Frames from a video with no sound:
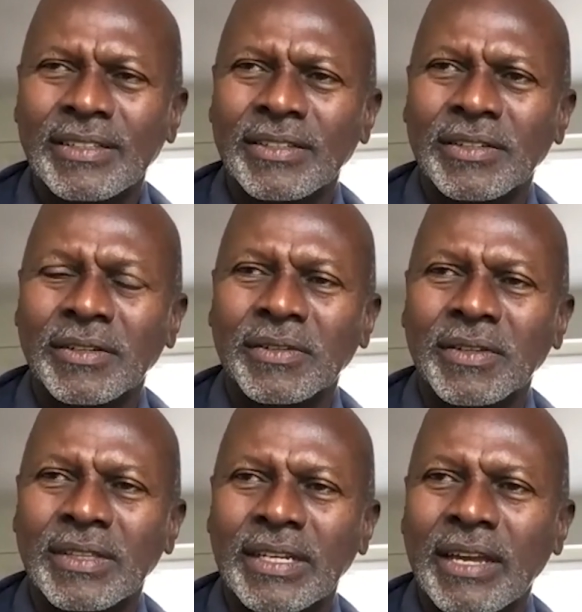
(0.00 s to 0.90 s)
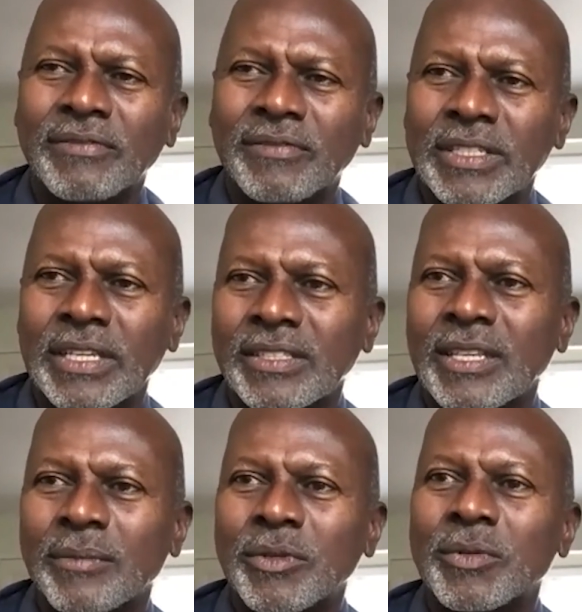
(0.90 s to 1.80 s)
that I fully
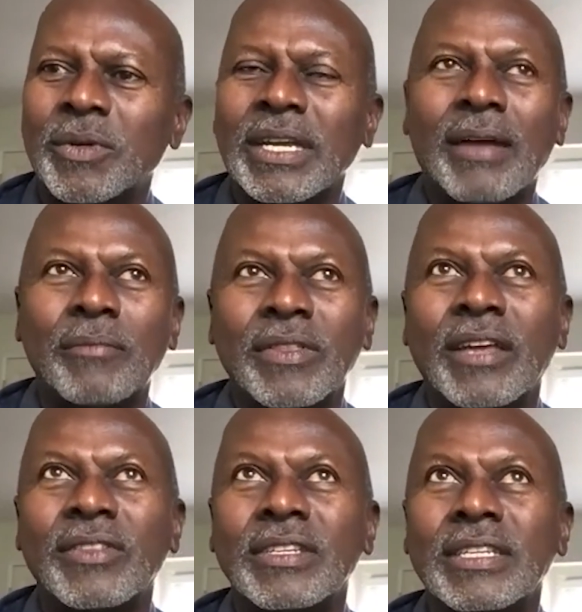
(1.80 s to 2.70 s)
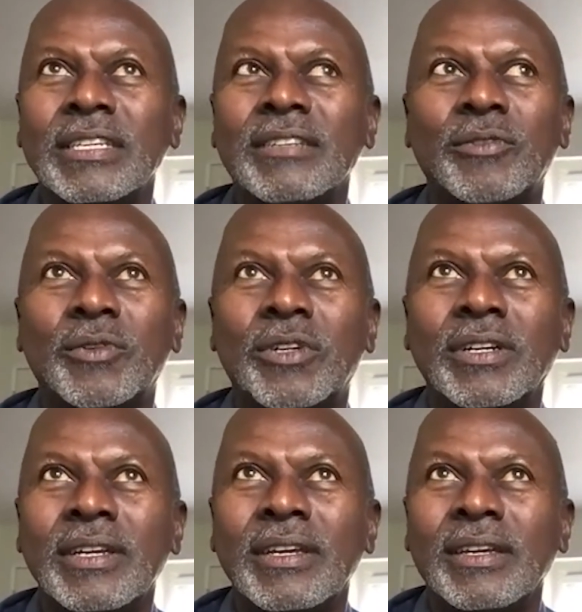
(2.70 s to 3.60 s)
accept who I am without the need for,
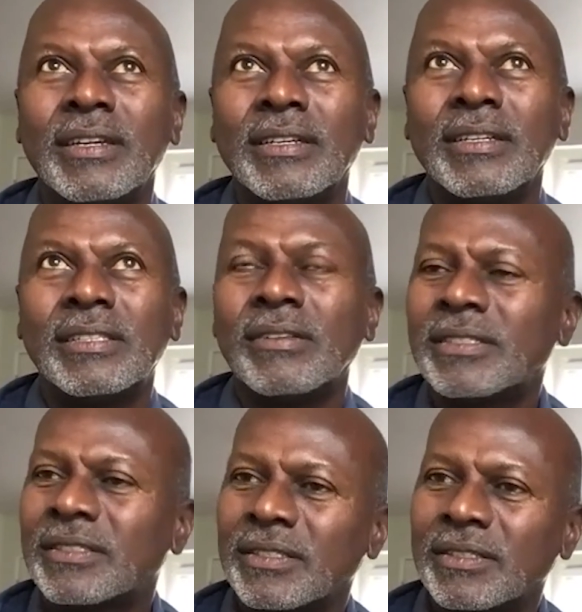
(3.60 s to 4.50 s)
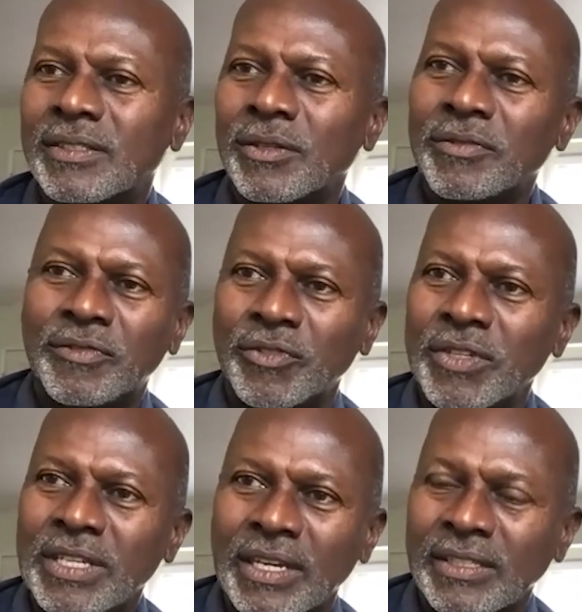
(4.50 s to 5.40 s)
it sounds so freeing.